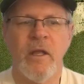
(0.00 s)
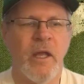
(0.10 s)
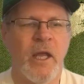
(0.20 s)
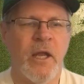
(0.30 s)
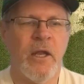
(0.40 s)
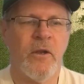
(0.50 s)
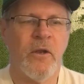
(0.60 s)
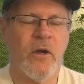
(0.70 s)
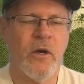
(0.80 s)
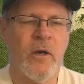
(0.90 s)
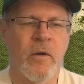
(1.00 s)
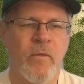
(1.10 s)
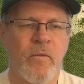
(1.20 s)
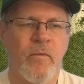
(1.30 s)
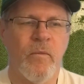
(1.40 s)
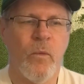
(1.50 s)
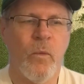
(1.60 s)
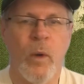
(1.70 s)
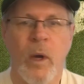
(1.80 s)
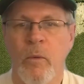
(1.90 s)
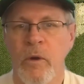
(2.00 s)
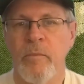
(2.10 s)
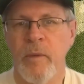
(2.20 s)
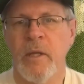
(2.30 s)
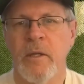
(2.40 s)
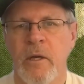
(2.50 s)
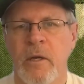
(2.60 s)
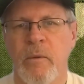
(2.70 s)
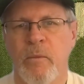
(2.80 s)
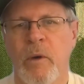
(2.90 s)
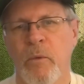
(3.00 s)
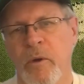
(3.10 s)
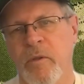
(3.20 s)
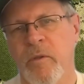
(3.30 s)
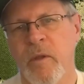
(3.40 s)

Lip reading: and are well worth being there and well worth